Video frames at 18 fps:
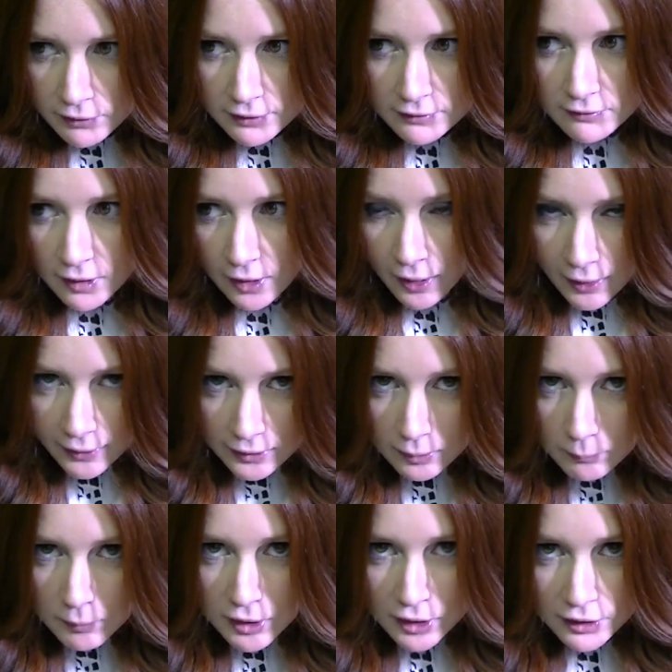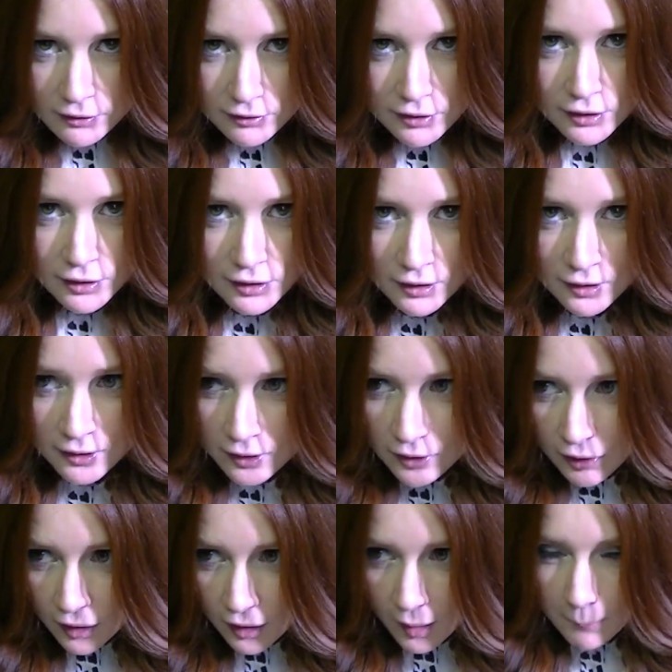it a tiny bit
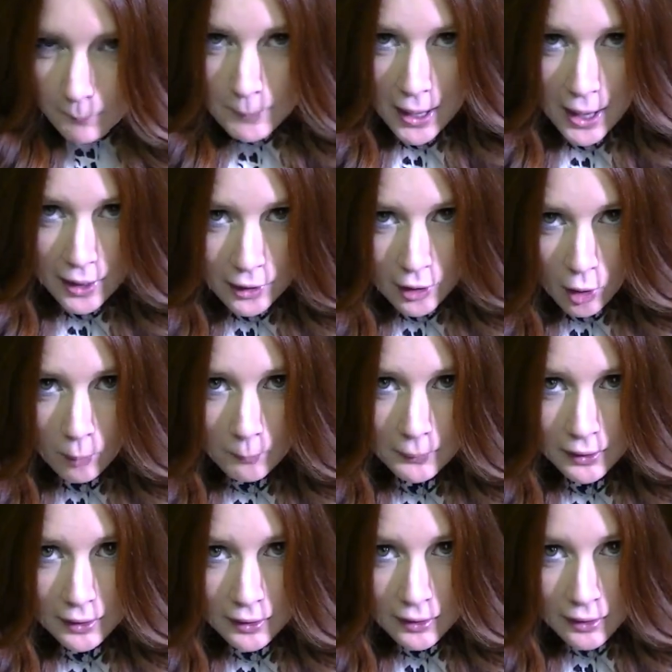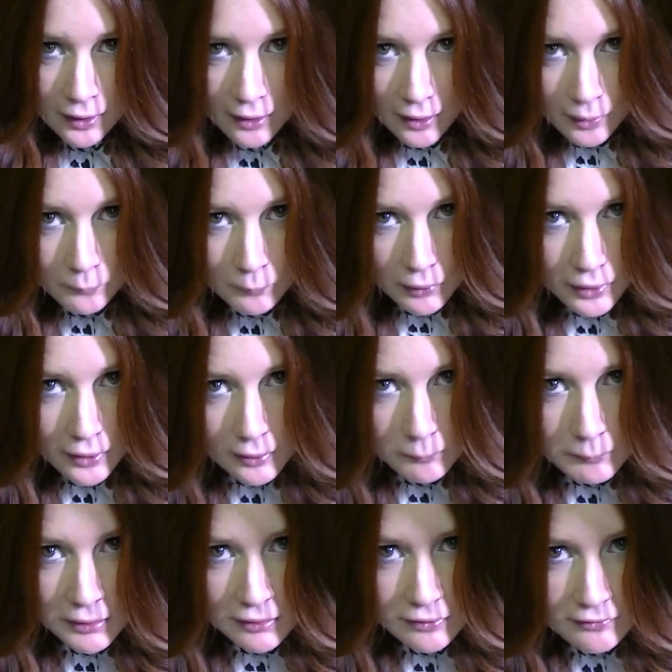of back combing. And when I
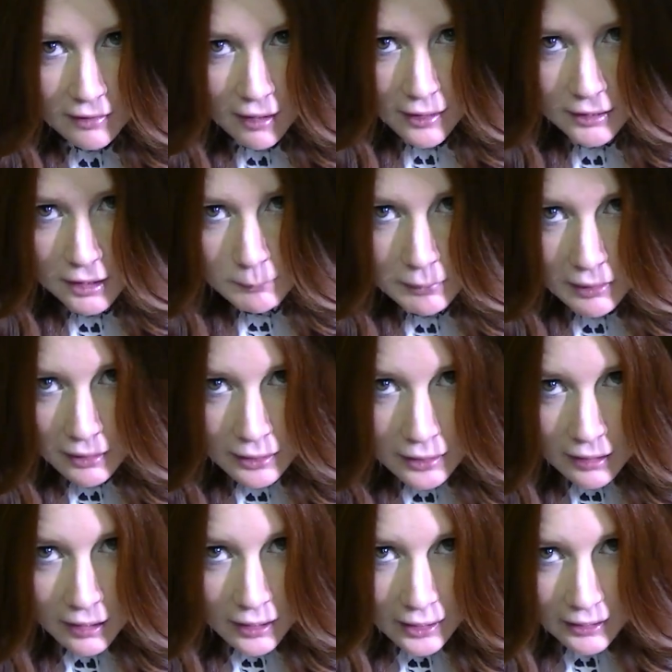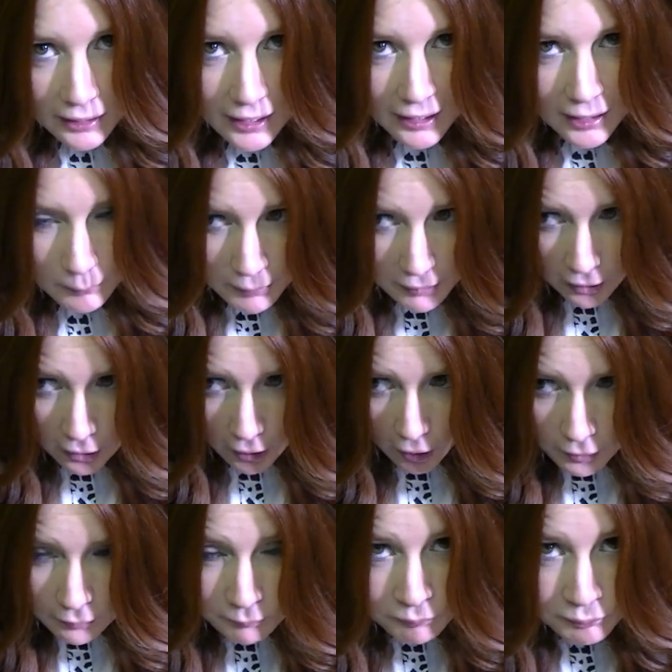mean a tiny bit, I kind of mean a
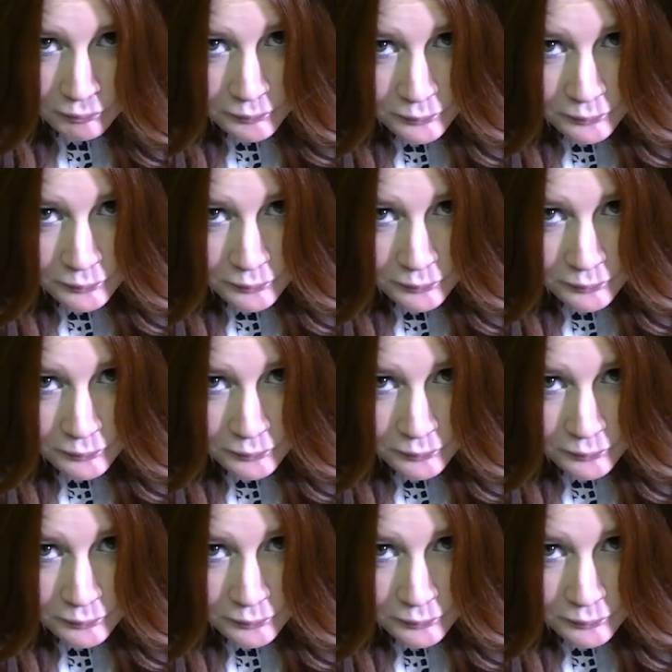lot.